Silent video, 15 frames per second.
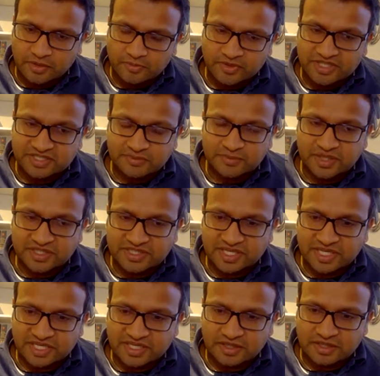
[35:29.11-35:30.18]
but it's
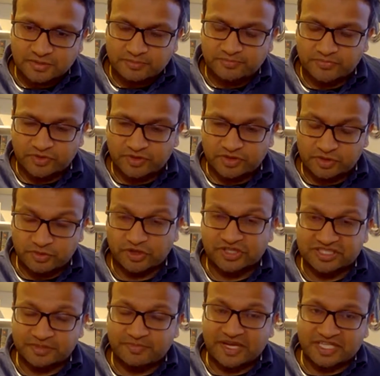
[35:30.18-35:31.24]
to be
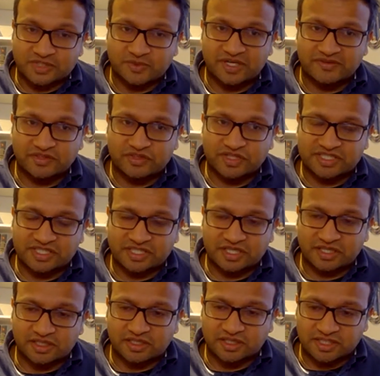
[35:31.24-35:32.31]
honest, the best way of addressing
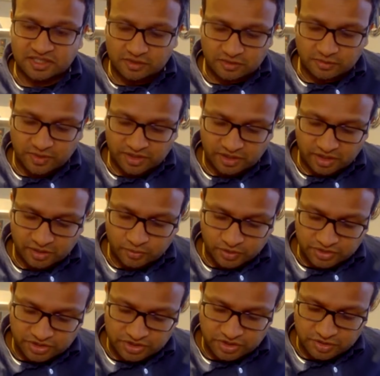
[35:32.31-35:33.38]
it, and is a way that I
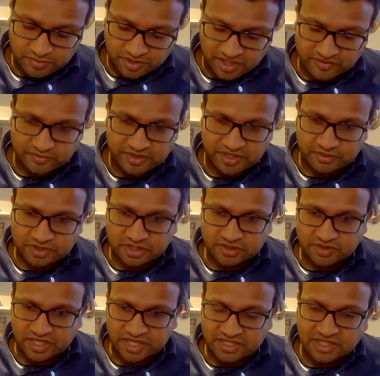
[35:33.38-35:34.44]
want to do but I haven't been able to
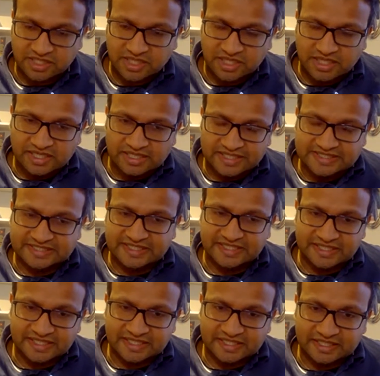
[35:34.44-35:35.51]
do yet, is to
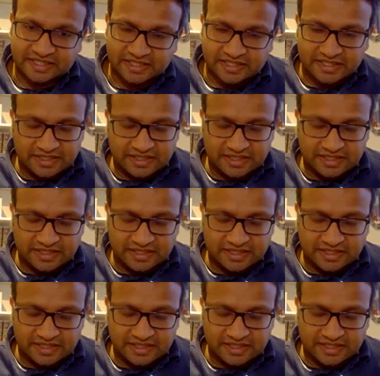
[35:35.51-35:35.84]
link